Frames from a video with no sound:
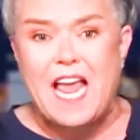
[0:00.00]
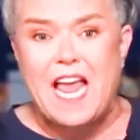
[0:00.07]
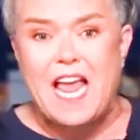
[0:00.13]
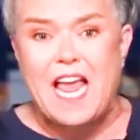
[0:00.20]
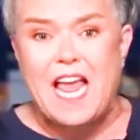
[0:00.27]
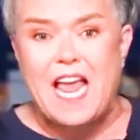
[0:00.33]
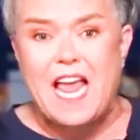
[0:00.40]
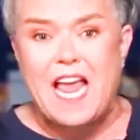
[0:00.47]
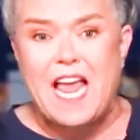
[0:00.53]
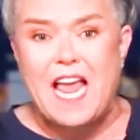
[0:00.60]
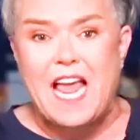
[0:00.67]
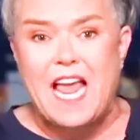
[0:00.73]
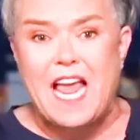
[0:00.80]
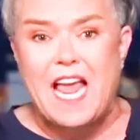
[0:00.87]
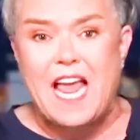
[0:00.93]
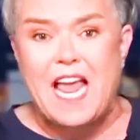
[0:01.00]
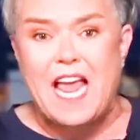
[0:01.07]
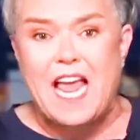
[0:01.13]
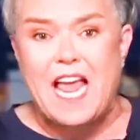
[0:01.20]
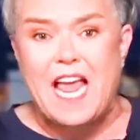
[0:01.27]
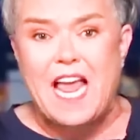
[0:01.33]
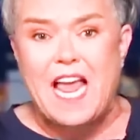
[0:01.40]

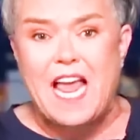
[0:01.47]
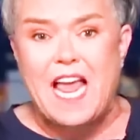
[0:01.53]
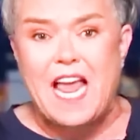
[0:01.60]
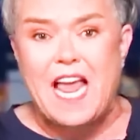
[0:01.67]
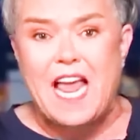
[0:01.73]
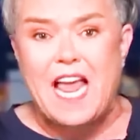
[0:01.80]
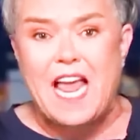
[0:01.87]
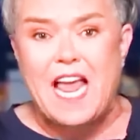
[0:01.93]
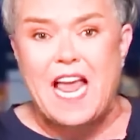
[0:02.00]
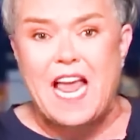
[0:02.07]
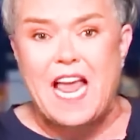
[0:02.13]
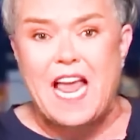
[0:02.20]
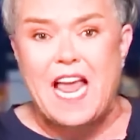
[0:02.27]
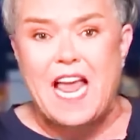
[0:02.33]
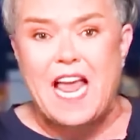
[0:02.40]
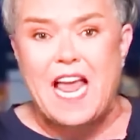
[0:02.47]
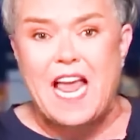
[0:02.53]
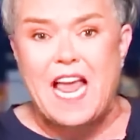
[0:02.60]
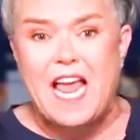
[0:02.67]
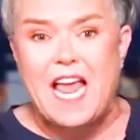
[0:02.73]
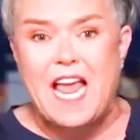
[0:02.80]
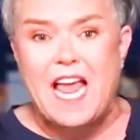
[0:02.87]

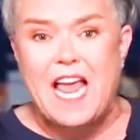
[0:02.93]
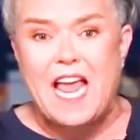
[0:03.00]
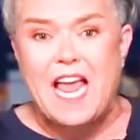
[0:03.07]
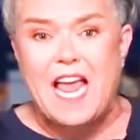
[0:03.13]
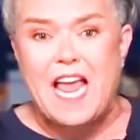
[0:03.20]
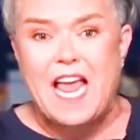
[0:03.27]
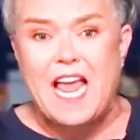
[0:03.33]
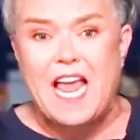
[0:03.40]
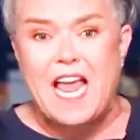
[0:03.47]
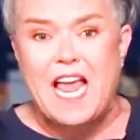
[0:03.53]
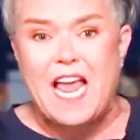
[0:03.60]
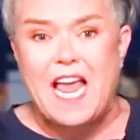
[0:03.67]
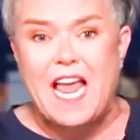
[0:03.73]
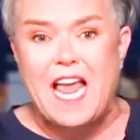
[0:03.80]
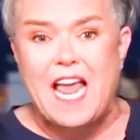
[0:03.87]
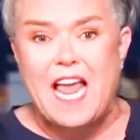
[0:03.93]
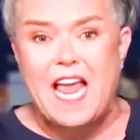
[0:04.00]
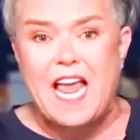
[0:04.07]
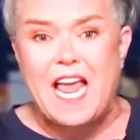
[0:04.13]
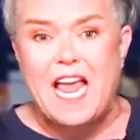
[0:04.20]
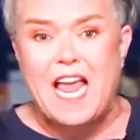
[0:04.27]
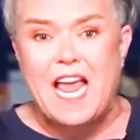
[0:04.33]

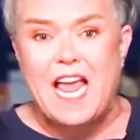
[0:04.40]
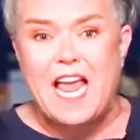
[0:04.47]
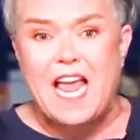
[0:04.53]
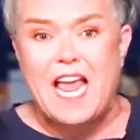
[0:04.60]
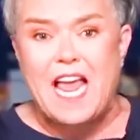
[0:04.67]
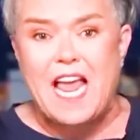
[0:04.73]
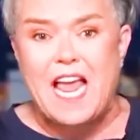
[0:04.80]
(silent)